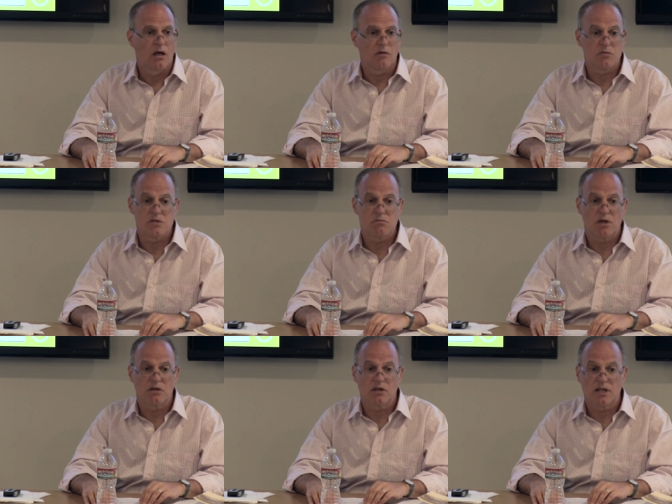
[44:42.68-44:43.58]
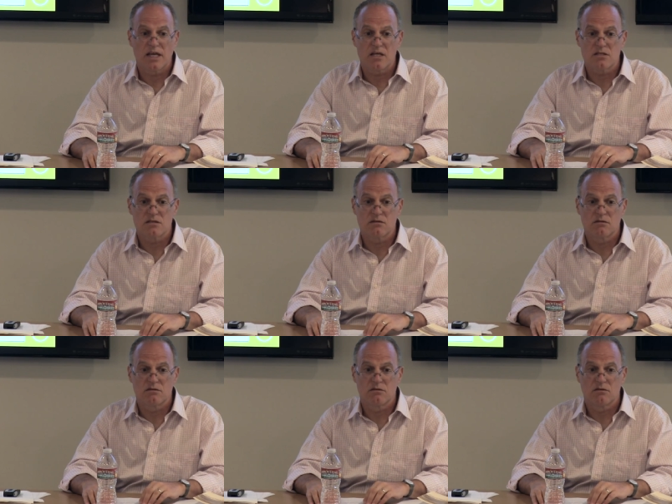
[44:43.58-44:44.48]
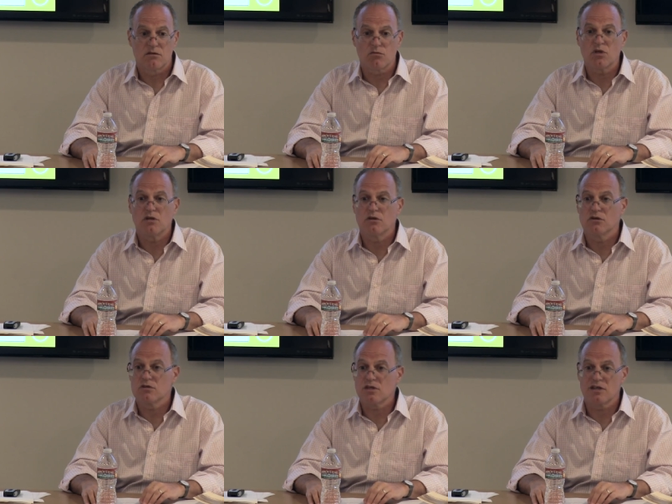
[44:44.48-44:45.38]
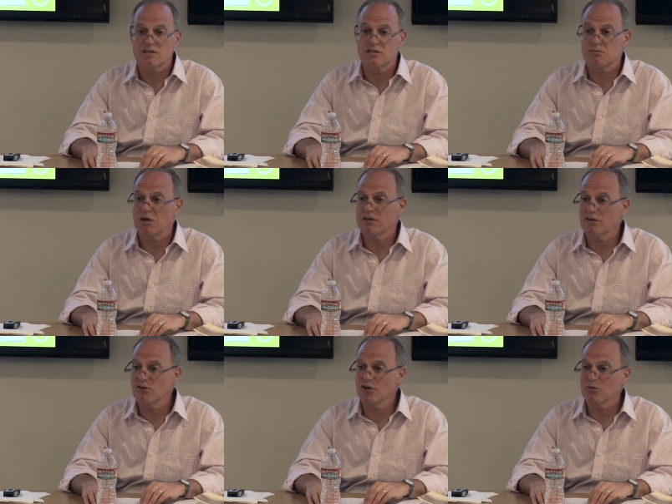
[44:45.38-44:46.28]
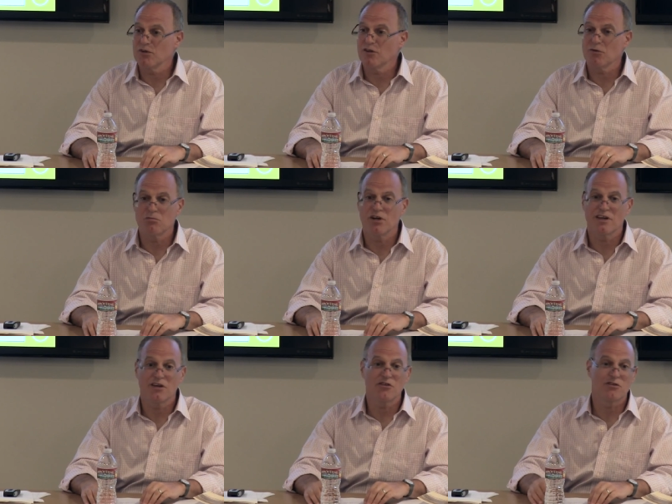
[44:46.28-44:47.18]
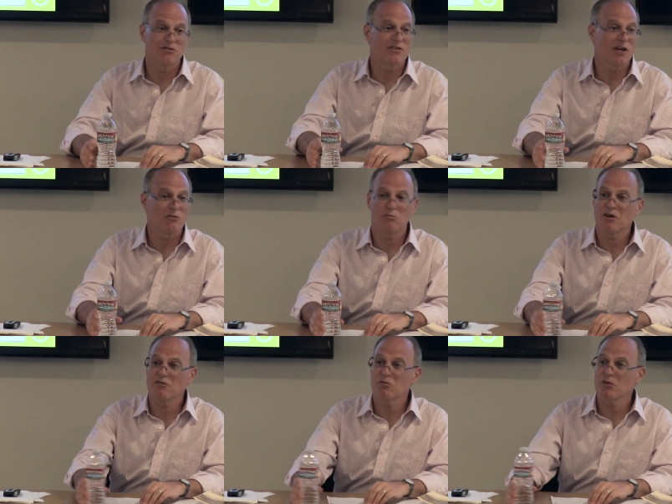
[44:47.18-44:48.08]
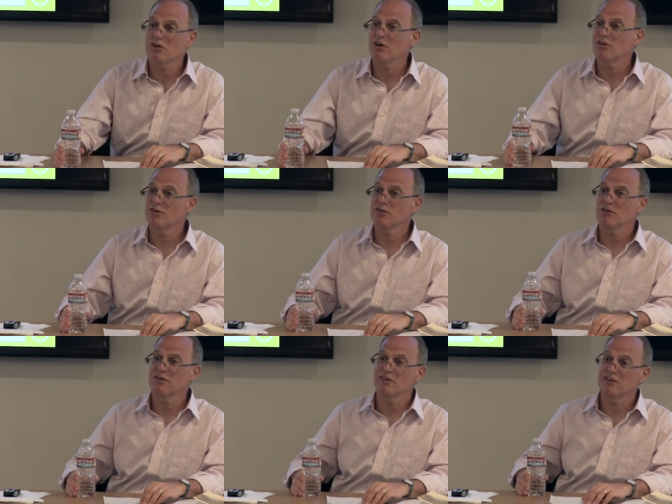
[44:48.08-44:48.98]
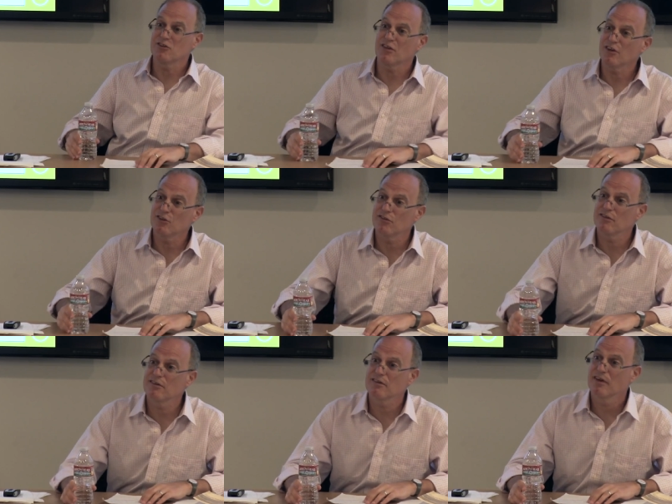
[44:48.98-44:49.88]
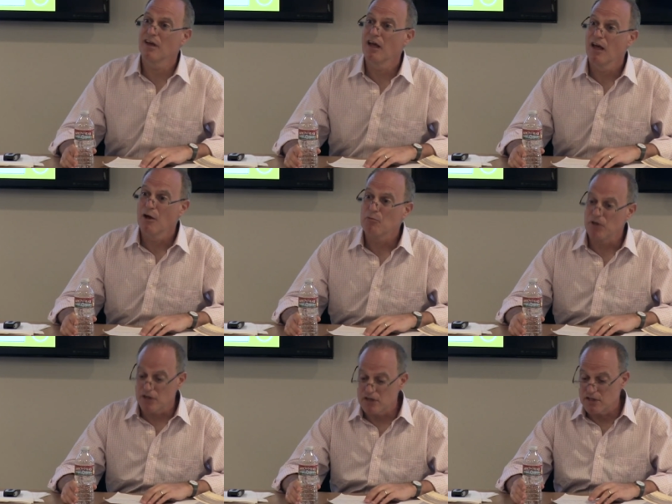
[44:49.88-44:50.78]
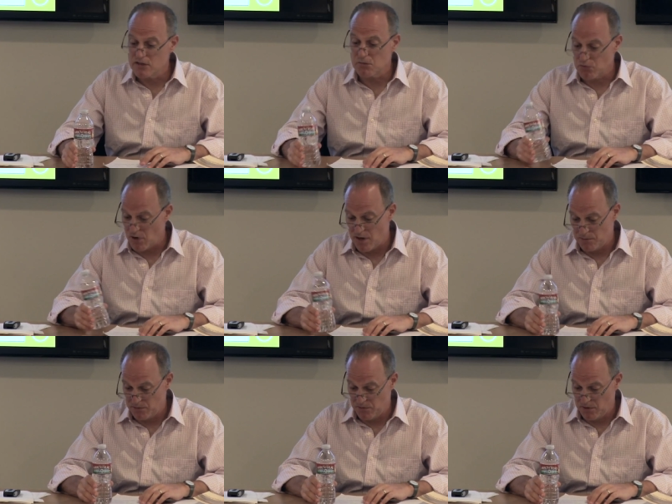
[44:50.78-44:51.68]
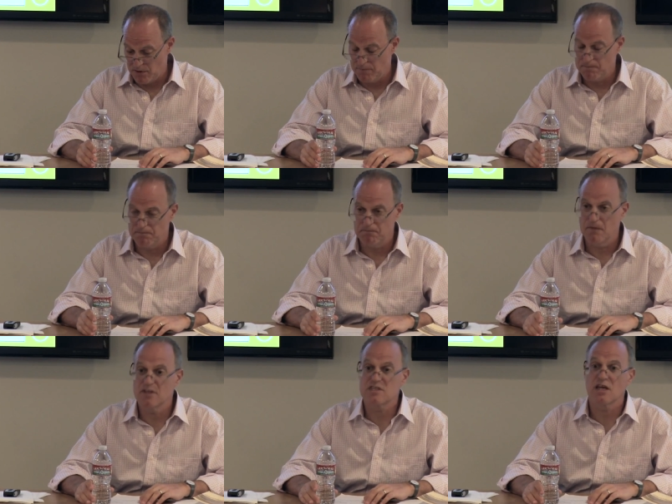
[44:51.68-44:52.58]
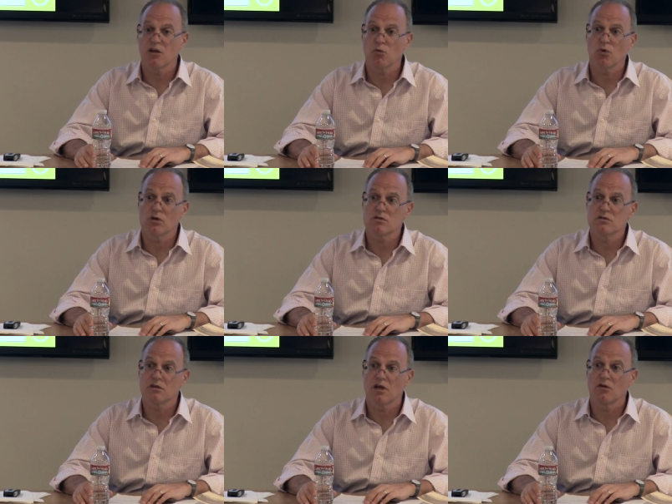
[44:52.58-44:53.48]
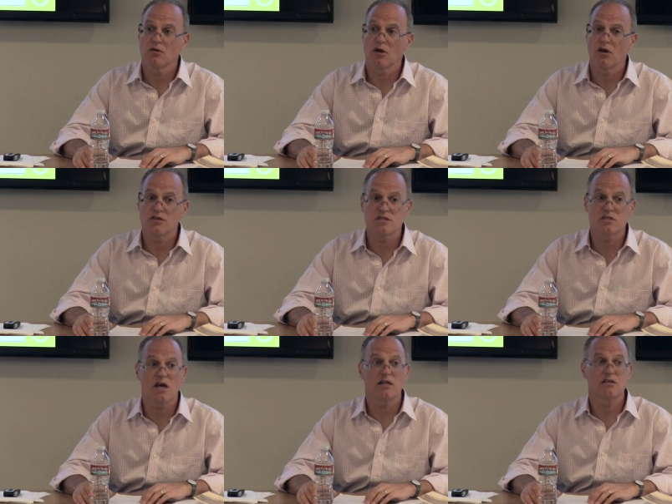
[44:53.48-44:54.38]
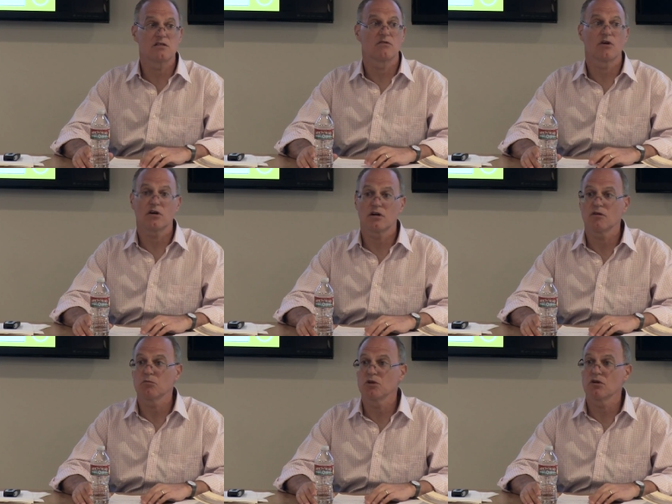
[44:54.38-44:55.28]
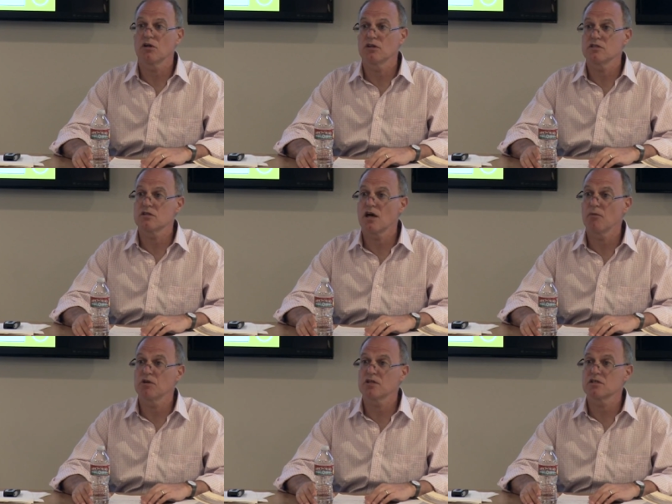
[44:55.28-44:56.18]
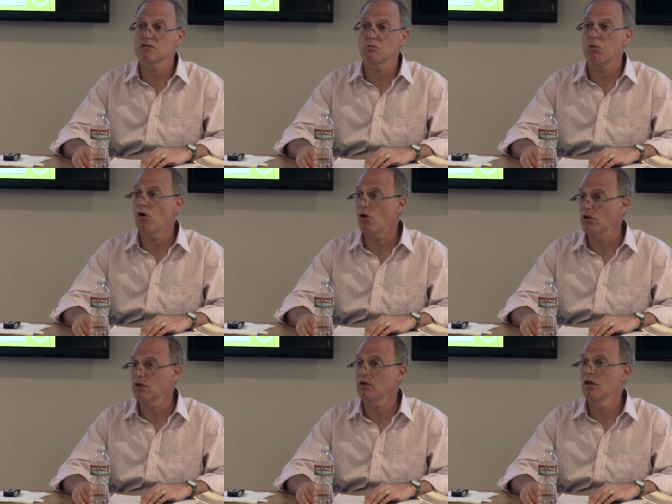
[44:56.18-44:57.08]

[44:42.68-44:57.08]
I've been spending the last three years, I suspect, along with everybody else that's gotten money from MacArthur in East Asia, but it is a problem there. It's getting worse, and the silence of our government on these topics is appalling.